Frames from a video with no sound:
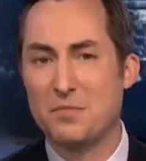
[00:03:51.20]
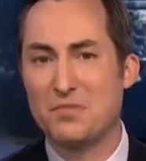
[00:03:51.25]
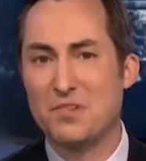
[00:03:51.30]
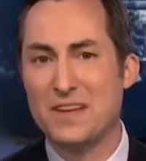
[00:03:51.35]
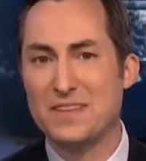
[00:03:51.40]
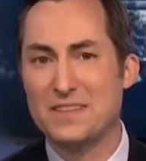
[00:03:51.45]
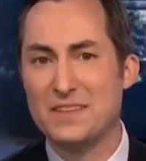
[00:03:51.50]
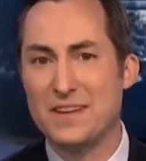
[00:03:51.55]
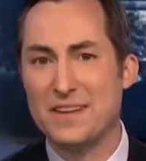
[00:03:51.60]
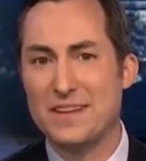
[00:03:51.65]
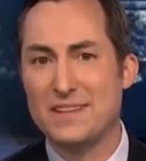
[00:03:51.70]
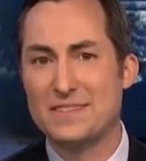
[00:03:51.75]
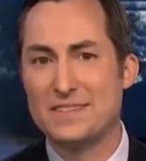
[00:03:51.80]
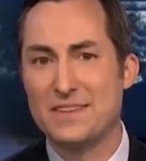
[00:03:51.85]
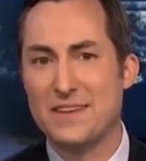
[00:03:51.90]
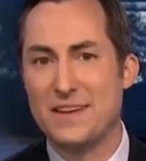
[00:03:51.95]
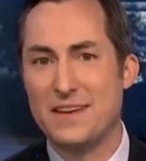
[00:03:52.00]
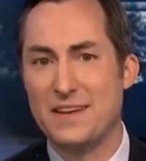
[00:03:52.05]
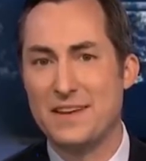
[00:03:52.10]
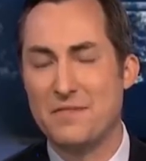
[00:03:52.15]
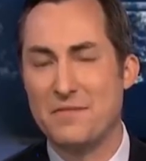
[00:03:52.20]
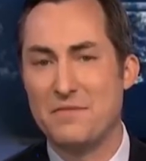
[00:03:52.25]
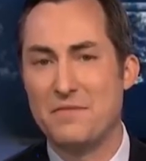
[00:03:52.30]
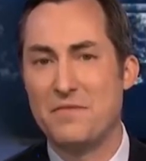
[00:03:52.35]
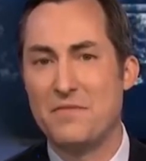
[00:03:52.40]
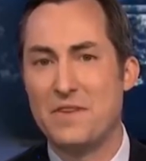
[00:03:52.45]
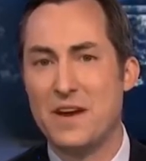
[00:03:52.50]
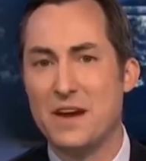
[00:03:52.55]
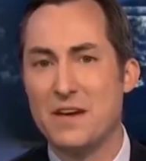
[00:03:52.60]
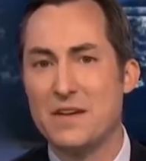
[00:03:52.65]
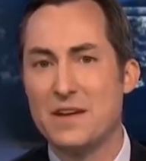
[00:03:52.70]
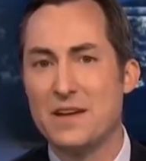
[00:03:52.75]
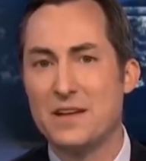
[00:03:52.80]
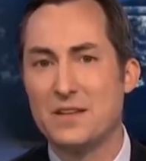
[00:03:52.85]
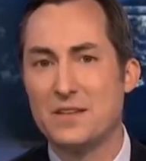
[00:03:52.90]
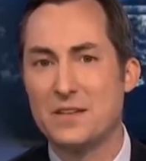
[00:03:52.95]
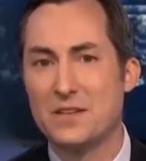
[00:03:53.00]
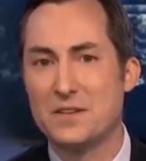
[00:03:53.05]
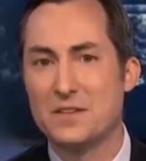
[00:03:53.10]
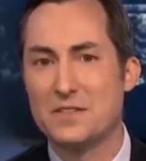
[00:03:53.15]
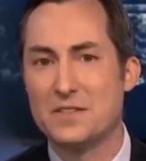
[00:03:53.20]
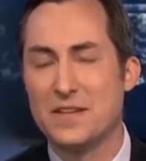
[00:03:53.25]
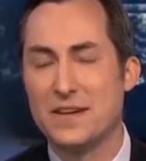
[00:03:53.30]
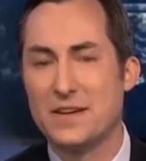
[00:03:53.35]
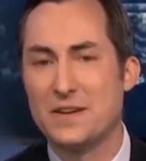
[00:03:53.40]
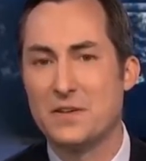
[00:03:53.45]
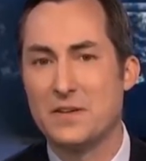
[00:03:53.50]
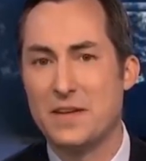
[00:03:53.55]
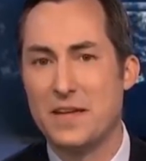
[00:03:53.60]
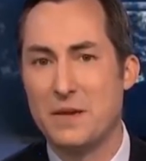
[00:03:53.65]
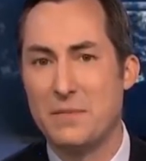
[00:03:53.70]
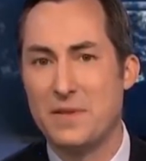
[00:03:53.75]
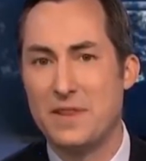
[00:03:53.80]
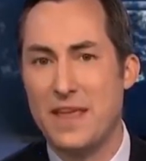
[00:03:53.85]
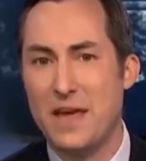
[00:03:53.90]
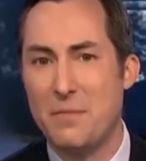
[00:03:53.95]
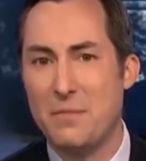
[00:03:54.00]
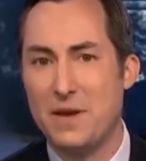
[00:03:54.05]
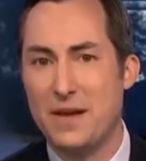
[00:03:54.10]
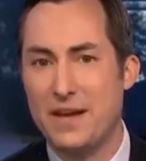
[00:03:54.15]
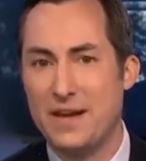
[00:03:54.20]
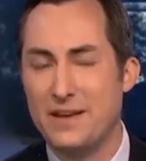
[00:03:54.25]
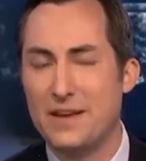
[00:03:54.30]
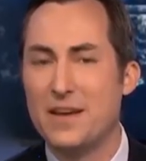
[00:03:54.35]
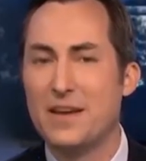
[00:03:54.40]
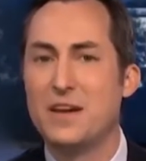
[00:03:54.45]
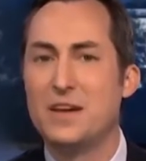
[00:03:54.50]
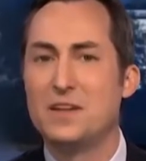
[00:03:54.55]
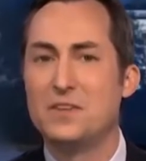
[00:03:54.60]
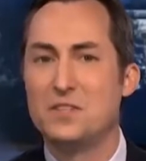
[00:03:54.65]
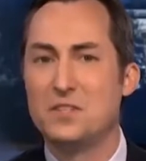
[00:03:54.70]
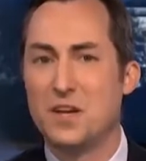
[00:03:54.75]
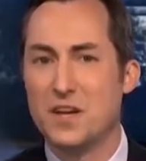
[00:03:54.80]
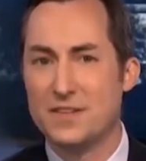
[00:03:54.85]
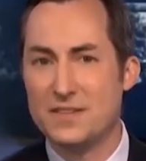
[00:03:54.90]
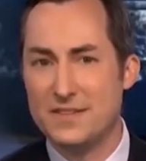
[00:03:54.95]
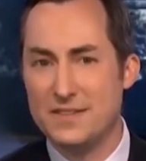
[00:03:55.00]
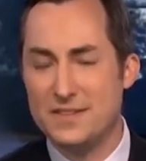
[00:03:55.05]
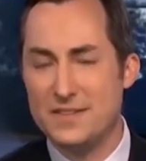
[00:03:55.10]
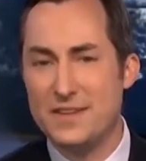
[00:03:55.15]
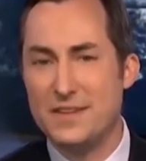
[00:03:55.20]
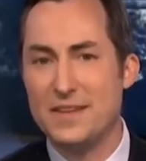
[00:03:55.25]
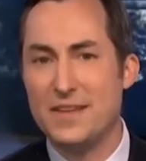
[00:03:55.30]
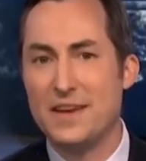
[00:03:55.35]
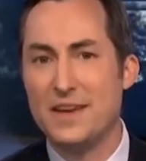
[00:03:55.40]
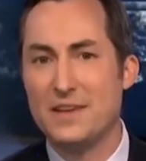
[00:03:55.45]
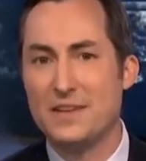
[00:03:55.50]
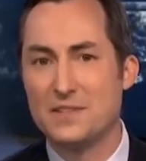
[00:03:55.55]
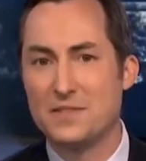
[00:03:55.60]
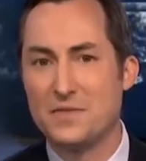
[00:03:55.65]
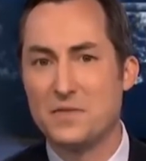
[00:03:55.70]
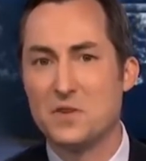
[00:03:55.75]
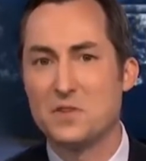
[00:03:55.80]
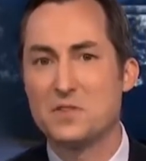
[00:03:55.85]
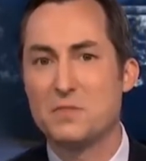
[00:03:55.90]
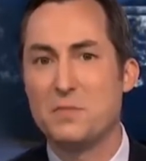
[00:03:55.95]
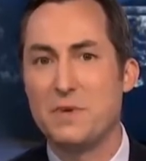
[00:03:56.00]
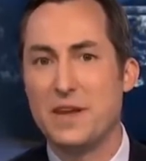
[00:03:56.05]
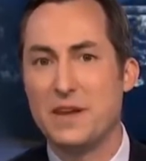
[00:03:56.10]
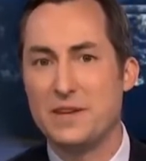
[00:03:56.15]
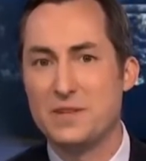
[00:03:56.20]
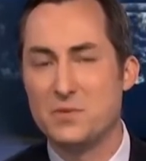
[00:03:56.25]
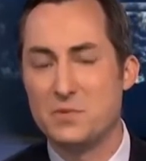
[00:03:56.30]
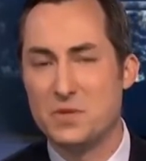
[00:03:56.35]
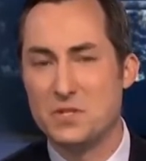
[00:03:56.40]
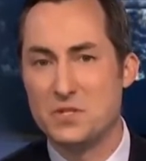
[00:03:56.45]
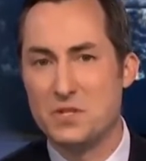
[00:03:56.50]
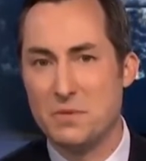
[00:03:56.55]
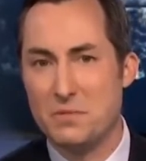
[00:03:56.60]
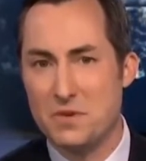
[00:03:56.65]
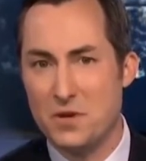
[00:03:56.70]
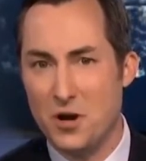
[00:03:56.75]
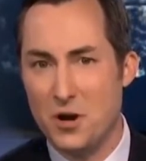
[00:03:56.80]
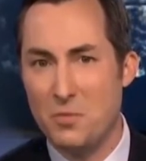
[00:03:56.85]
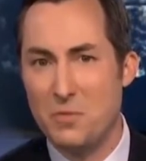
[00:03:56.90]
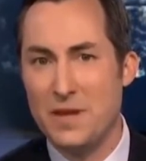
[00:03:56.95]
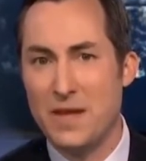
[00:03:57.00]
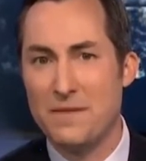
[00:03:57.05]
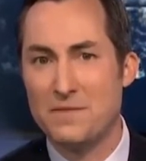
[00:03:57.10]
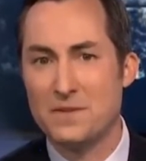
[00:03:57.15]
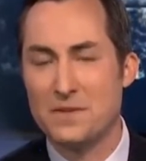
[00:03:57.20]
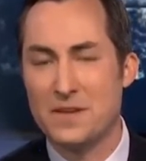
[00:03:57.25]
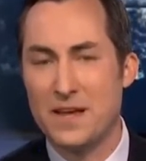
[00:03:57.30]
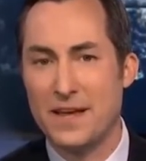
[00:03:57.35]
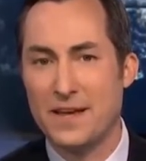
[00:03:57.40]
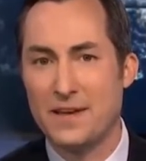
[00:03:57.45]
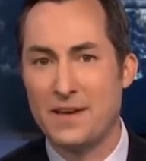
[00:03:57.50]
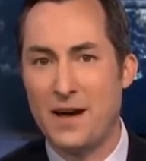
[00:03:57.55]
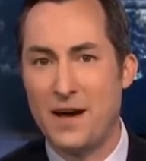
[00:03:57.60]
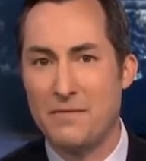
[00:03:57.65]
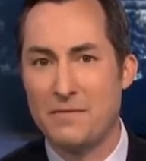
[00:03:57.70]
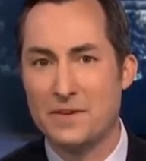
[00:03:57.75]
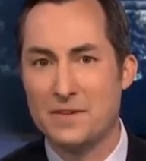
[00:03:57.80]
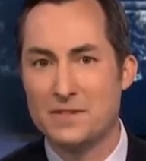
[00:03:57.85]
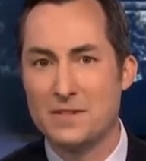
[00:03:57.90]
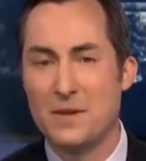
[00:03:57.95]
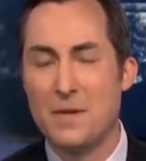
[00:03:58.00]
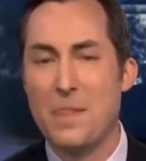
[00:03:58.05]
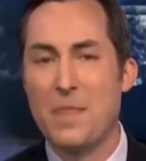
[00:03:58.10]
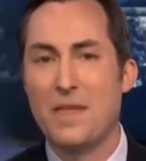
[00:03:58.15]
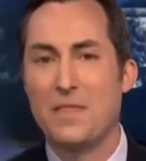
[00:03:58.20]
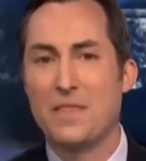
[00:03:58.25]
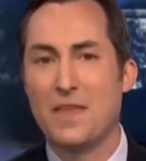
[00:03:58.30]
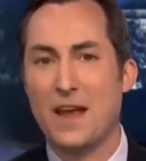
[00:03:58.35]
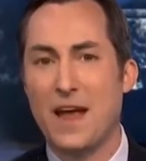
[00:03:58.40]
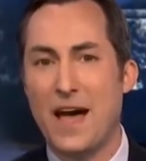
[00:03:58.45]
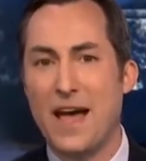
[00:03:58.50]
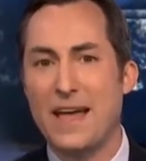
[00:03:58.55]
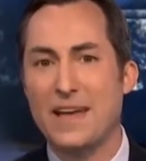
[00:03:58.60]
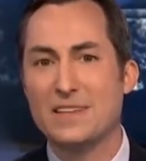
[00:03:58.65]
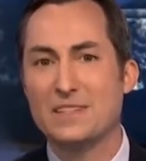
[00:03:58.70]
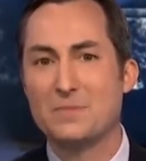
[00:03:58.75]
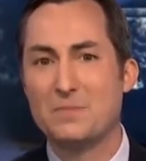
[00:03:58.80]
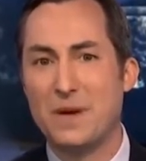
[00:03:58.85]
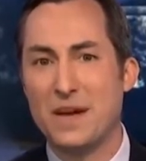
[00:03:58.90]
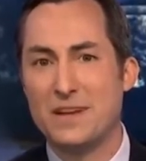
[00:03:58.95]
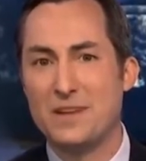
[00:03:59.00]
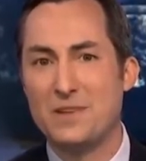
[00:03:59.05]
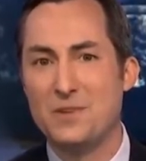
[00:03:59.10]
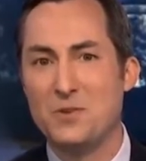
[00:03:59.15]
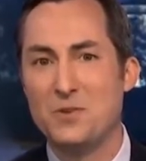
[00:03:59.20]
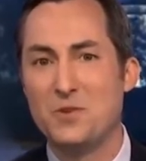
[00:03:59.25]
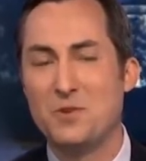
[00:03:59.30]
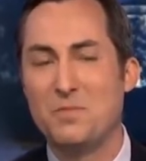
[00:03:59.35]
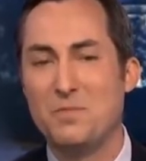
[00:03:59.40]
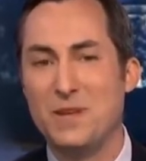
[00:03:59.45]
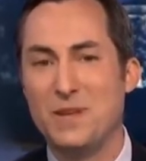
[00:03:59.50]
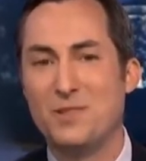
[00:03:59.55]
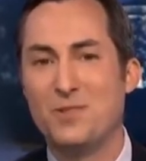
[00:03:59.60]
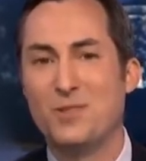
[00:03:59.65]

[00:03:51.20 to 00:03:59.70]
president is sending a very clear signal to him in that meeting, just as he did in his first meetings with Jim Comey after taking office, that I expect you to be